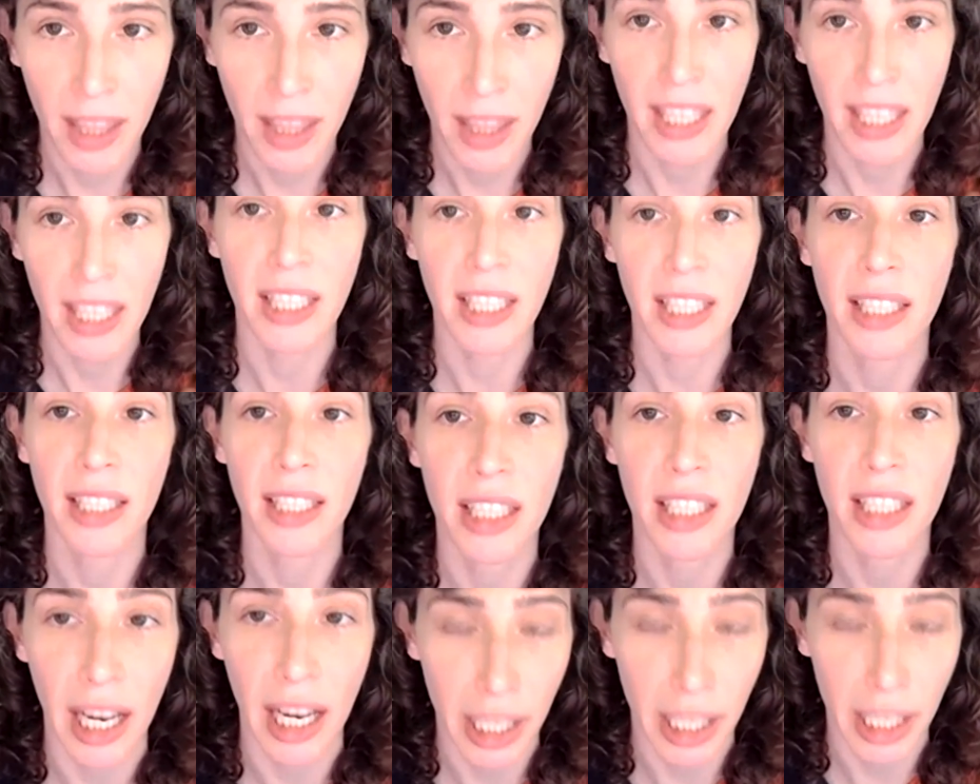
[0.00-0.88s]
this is a
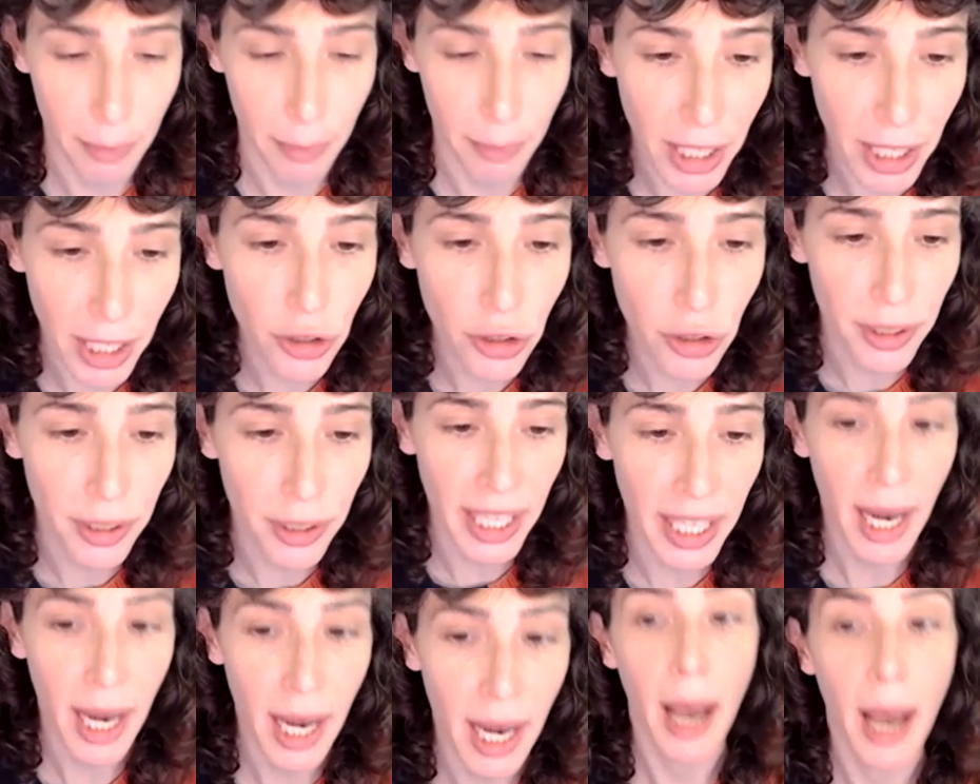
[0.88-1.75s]

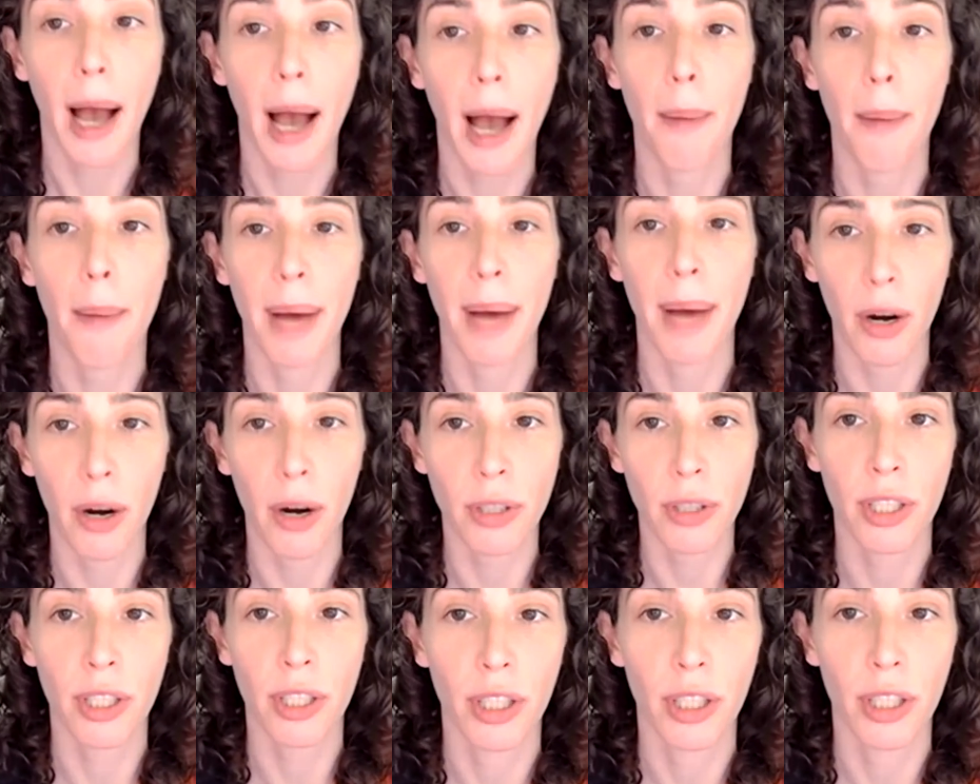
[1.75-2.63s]
documentary
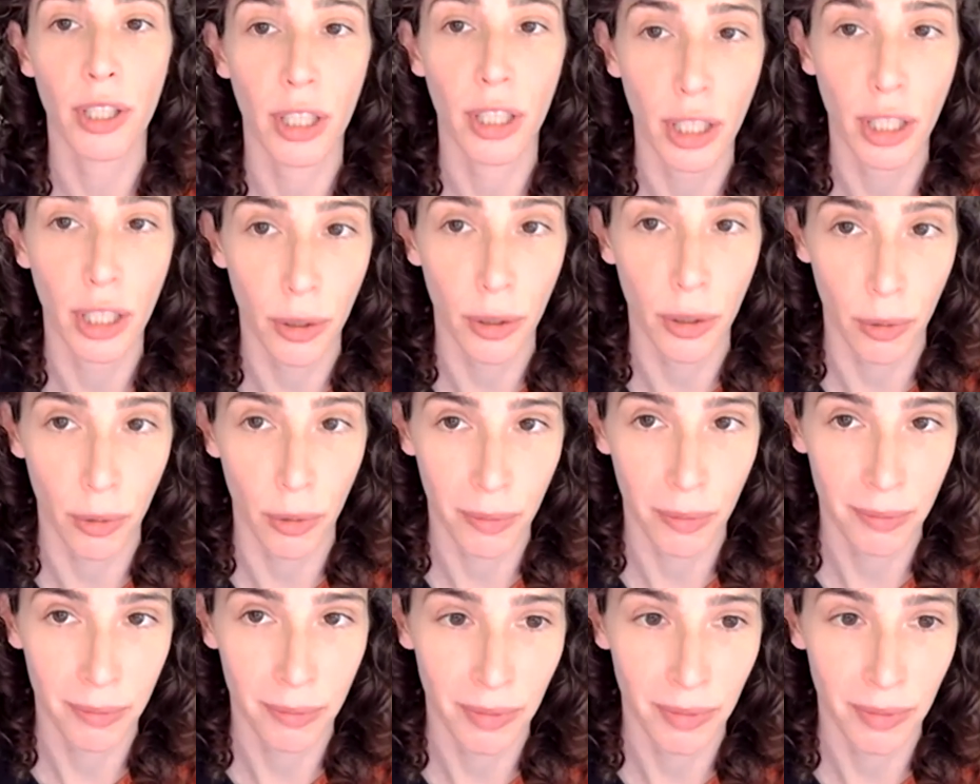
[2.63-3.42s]
about you,